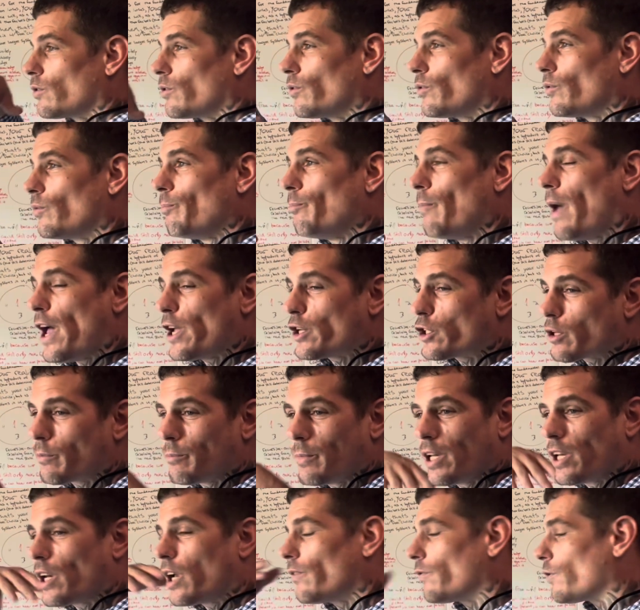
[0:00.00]

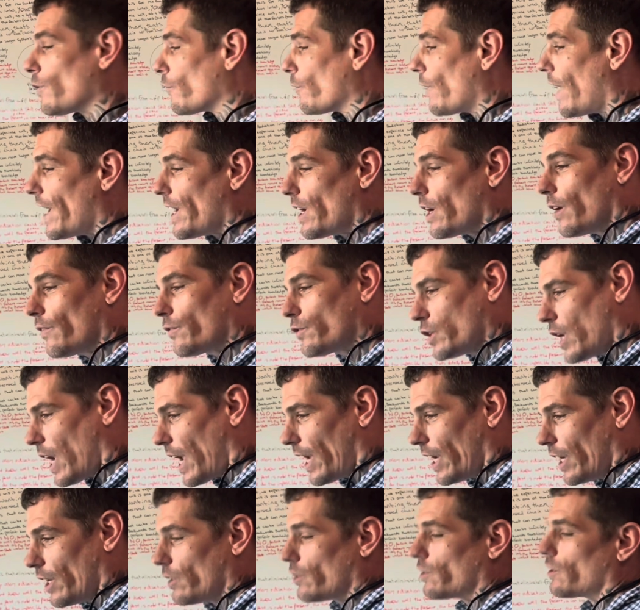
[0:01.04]
measurement of a rate of
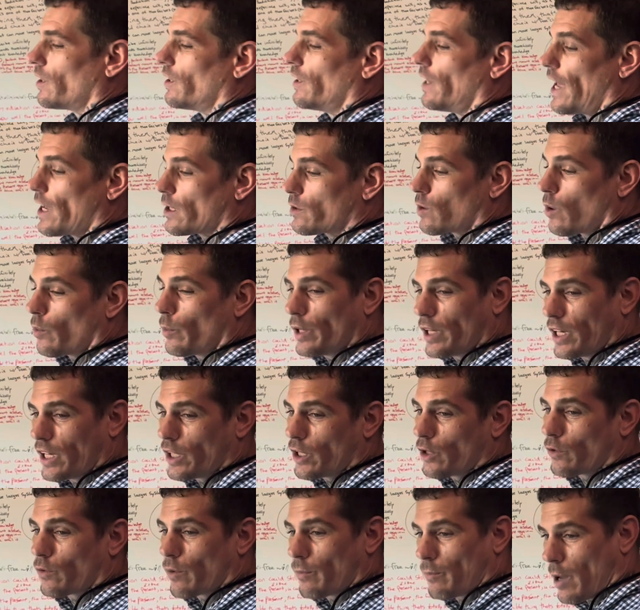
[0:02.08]
change, and that's what we need
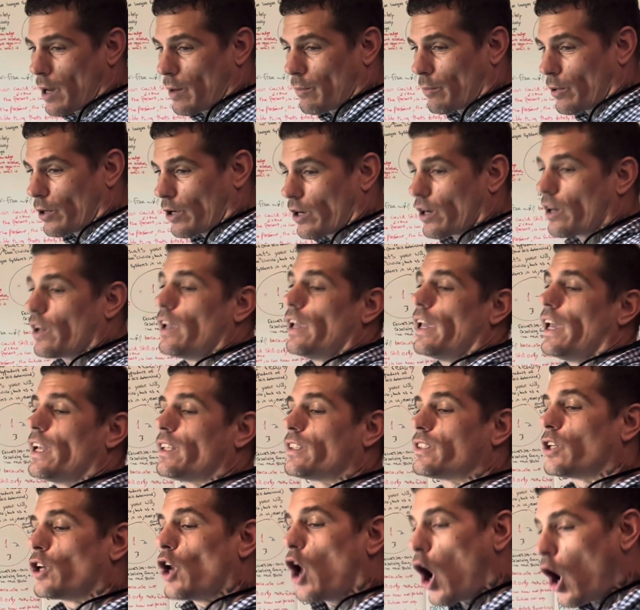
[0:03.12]
to remember.
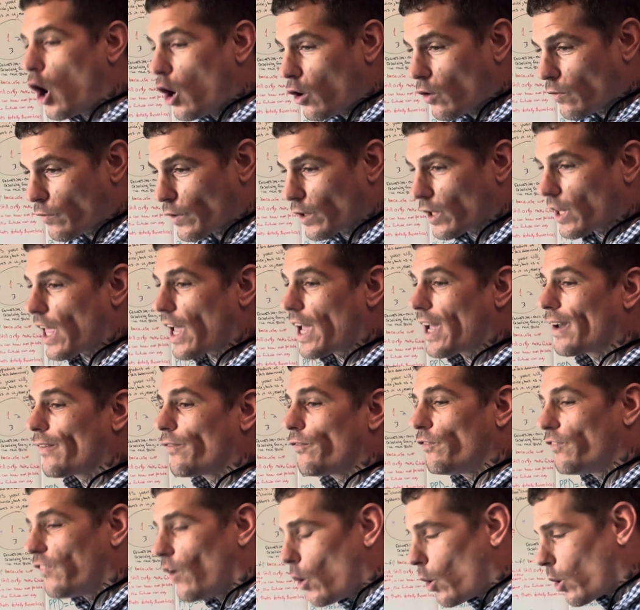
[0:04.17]
It's an overlay
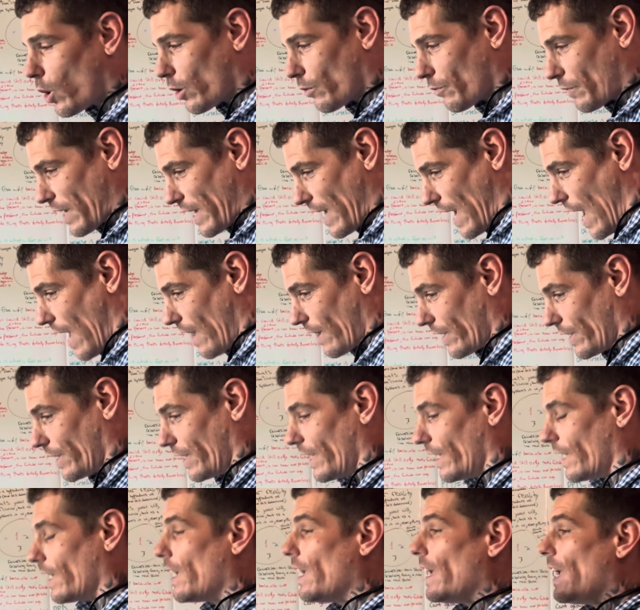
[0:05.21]
for reality.
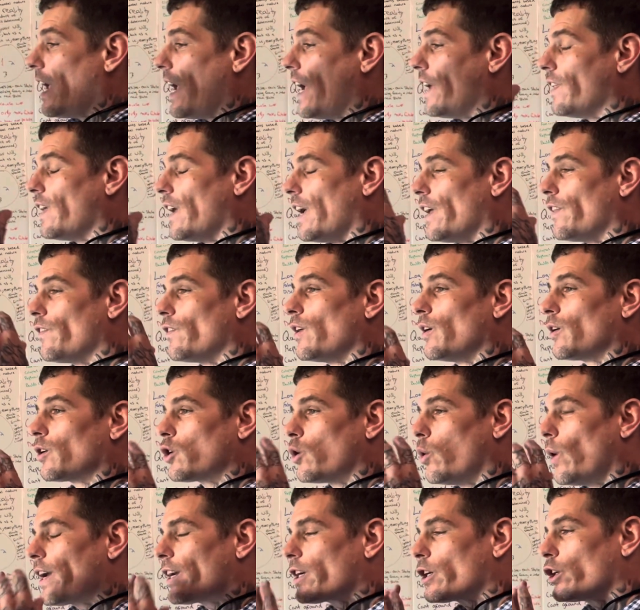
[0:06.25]
And the
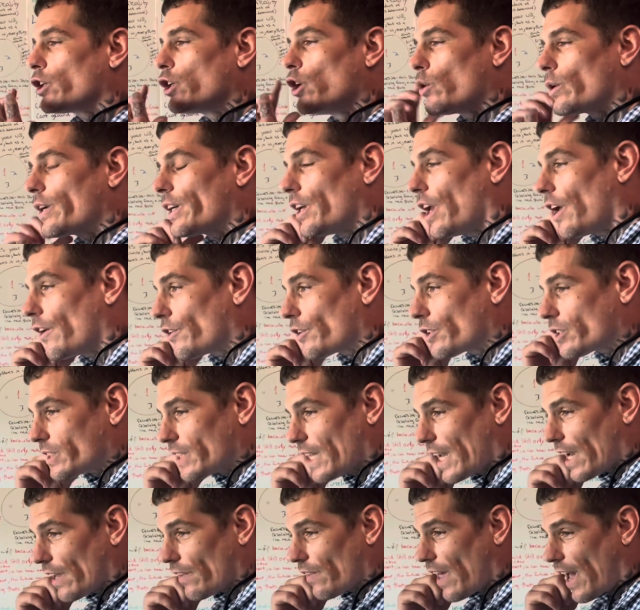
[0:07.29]
quicker you can
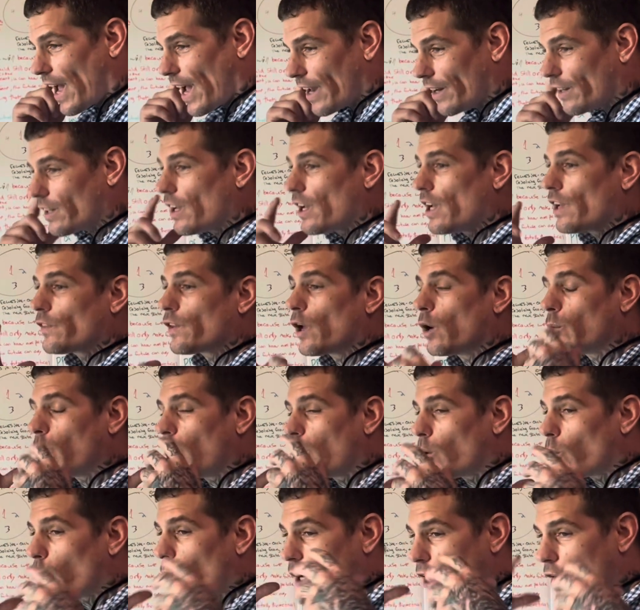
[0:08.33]
understand that
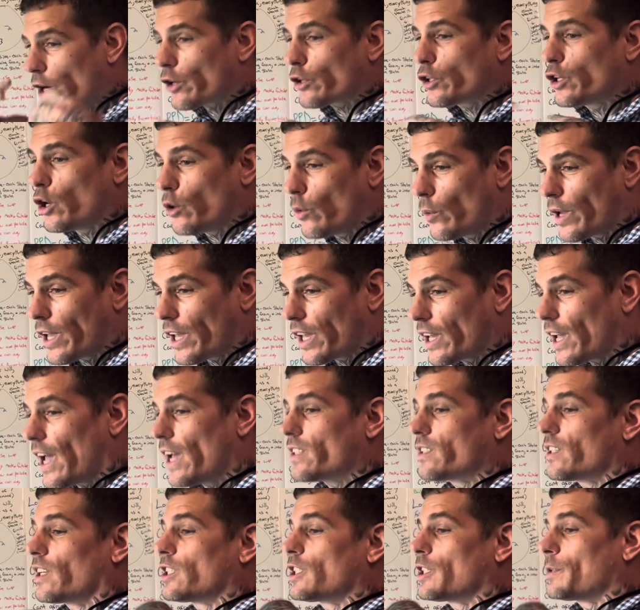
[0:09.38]
what we're doing
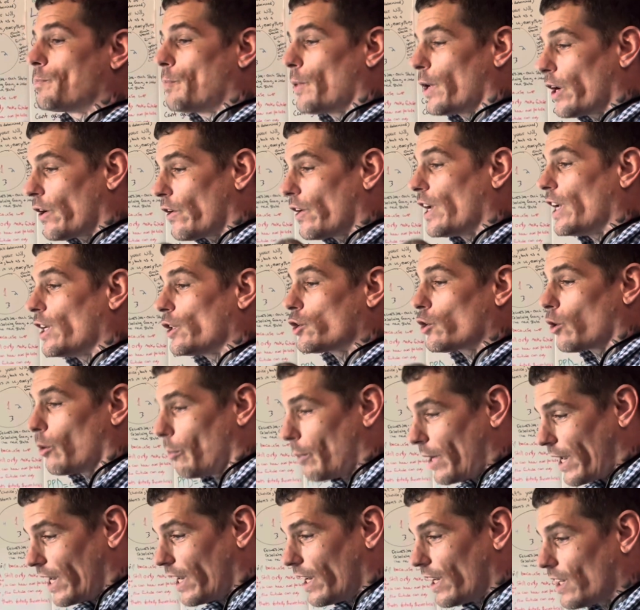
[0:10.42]
as experiential
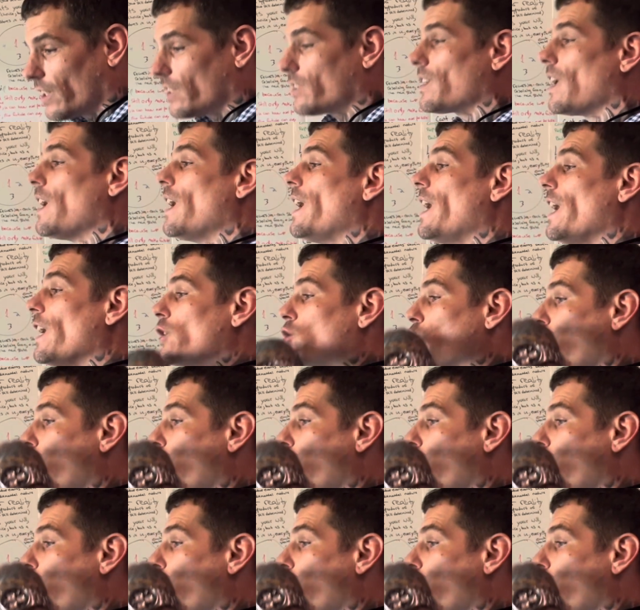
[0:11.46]
beings is